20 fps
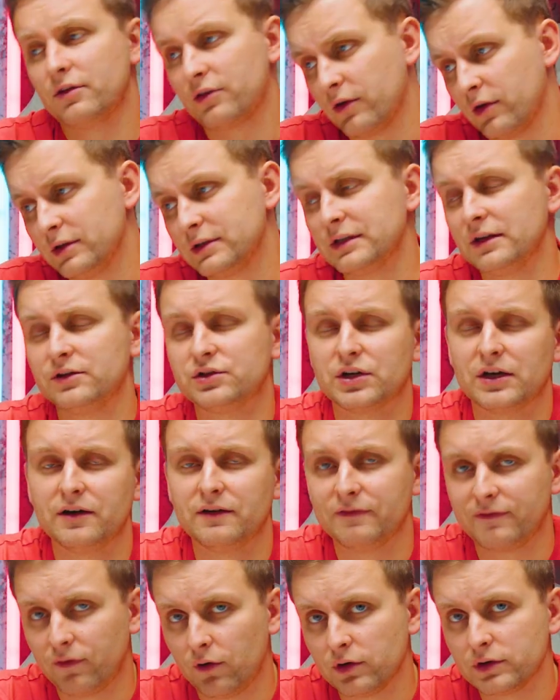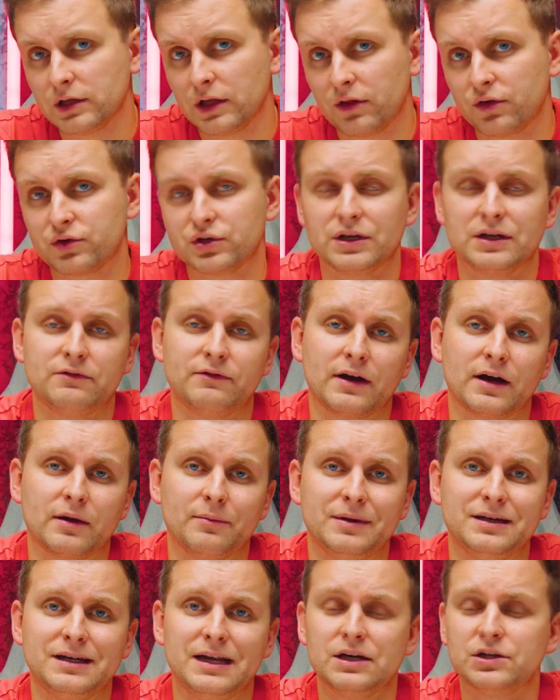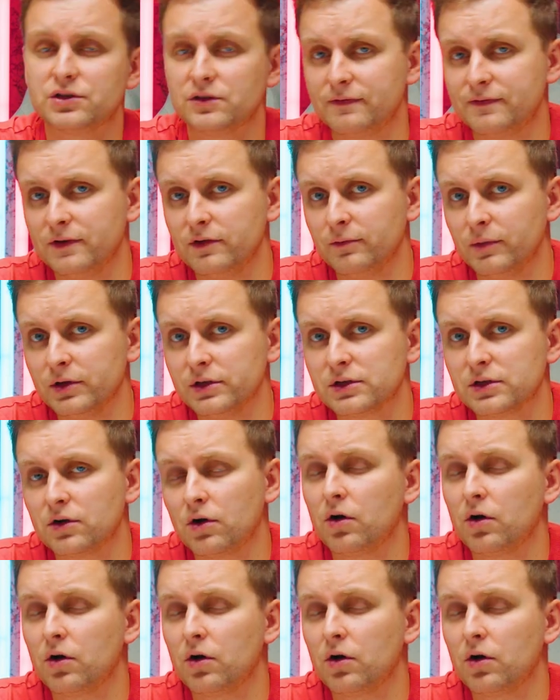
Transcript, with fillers: 13th gen and 14th gen recommendation a few months